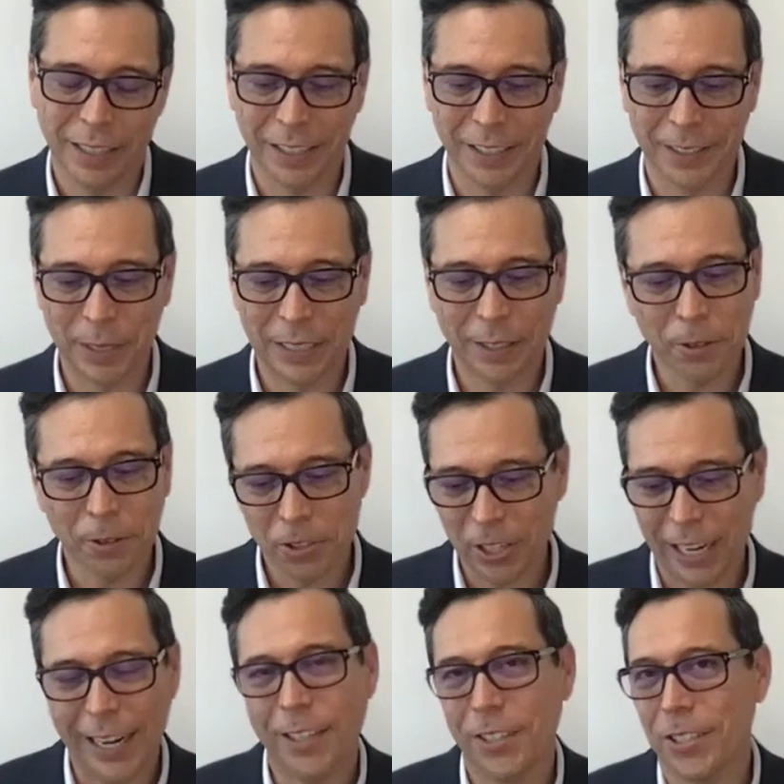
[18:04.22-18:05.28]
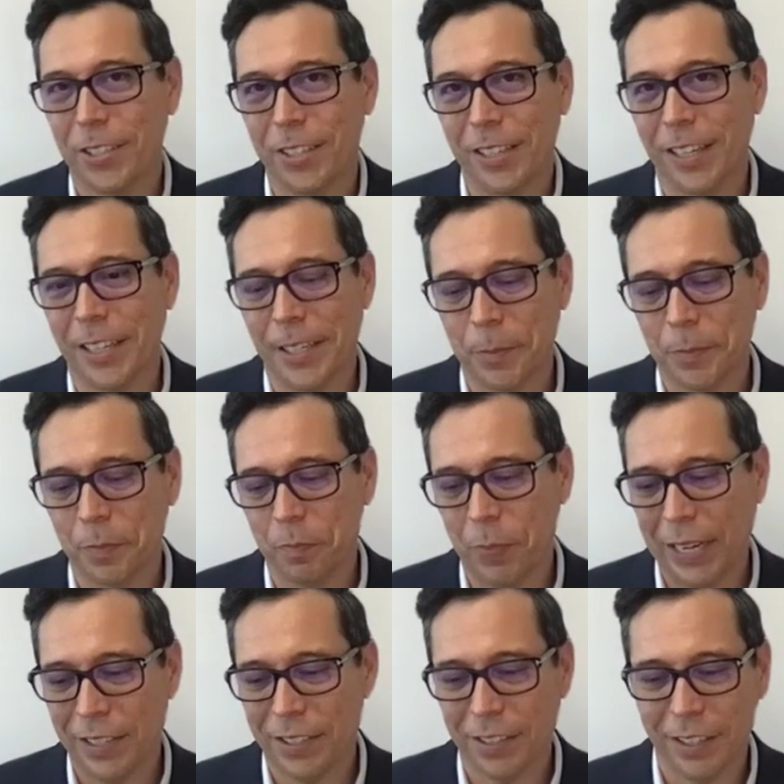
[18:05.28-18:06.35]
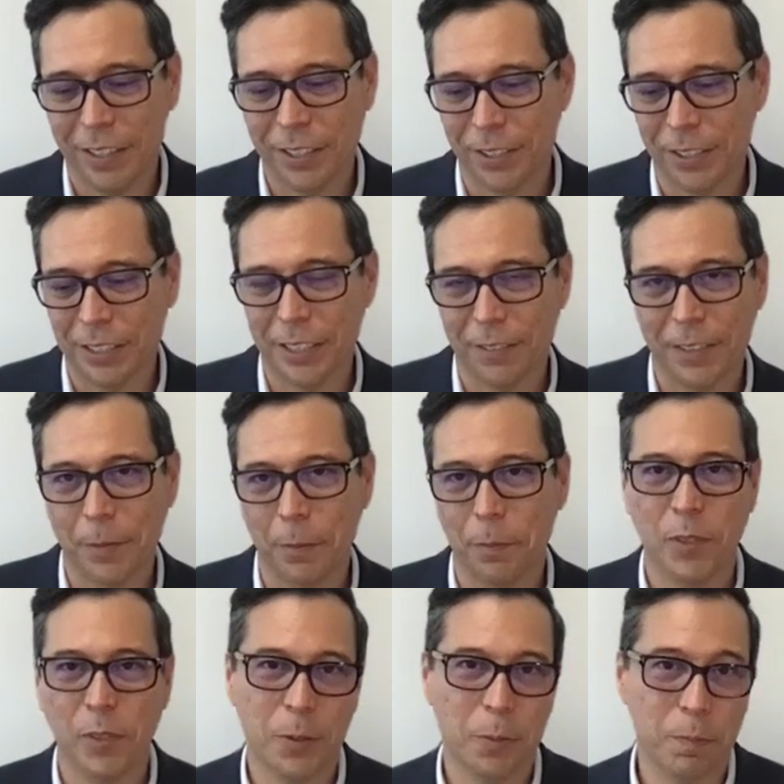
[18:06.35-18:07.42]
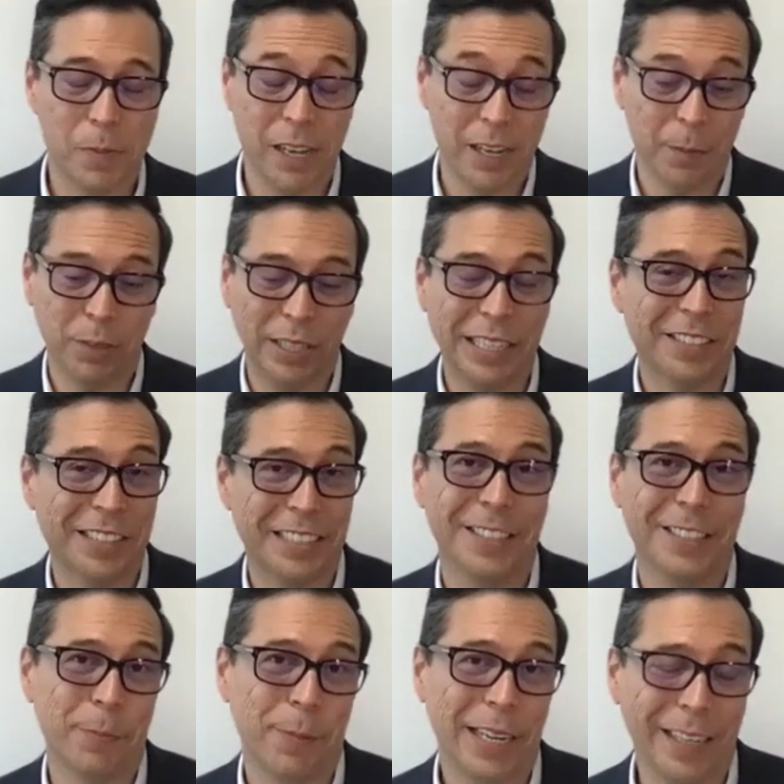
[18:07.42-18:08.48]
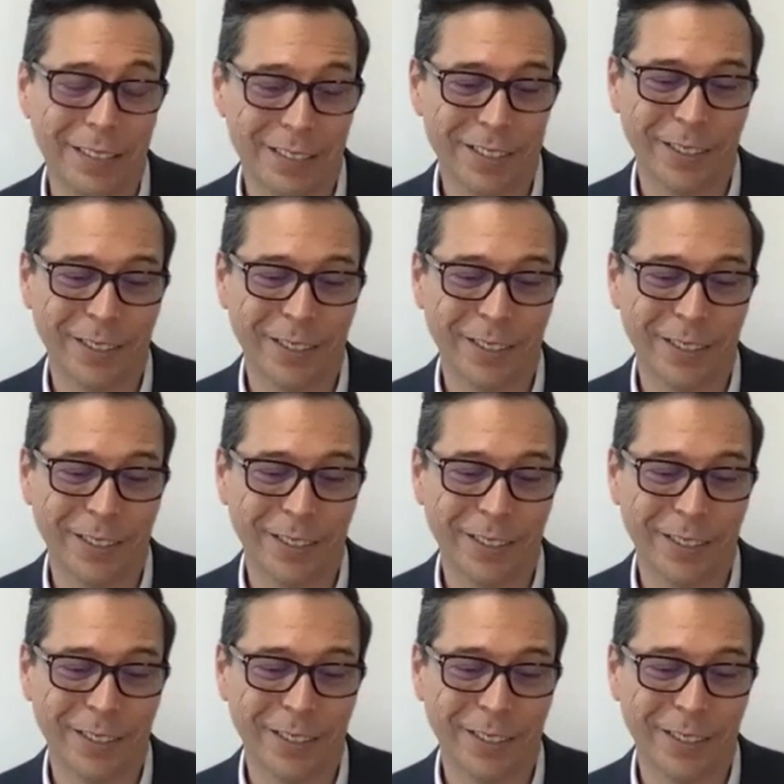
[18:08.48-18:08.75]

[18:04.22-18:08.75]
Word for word: Um, and those change um, based on your different uh, place in space.